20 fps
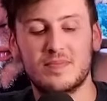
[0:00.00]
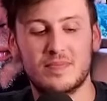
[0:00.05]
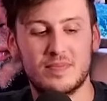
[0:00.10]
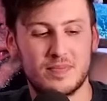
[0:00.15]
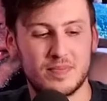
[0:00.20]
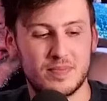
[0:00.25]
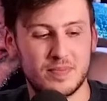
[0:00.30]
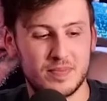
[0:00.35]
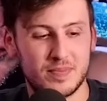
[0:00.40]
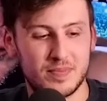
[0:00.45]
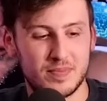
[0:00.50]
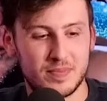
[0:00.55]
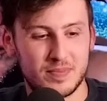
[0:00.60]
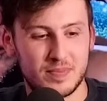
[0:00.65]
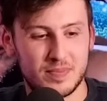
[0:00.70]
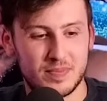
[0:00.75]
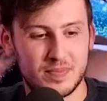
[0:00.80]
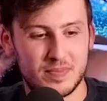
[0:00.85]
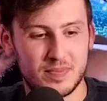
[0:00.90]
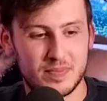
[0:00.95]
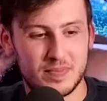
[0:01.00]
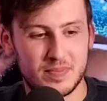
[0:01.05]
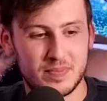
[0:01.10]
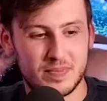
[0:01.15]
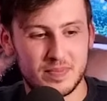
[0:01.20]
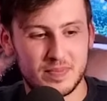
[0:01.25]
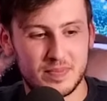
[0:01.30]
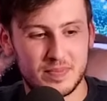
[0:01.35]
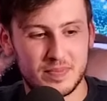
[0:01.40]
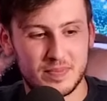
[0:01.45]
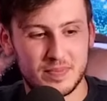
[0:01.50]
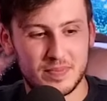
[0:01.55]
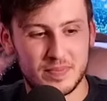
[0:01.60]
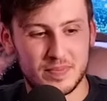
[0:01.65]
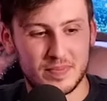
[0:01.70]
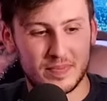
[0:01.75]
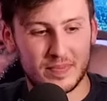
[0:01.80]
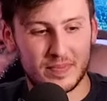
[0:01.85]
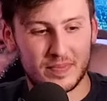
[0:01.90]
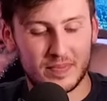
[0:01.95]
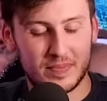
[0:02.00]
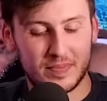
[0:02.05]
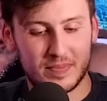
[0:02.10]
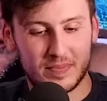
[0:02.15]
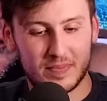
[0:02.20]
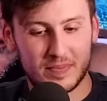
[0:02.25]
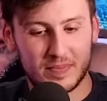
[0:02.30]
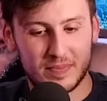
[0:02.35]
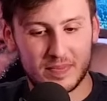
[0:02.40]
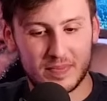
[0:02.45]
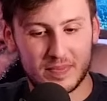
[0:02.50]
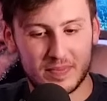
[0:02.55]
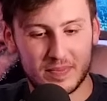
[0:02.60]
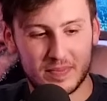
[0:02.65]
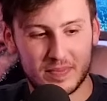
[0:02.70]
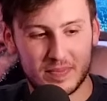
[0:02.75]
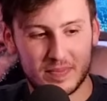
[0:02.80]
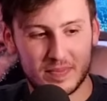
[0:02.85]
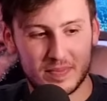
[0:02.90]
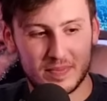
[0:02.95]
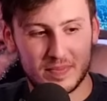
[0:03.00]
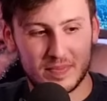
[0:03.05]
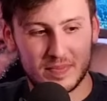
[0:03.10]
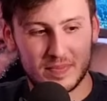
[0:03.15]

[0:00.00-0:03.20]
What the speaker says: [no speech]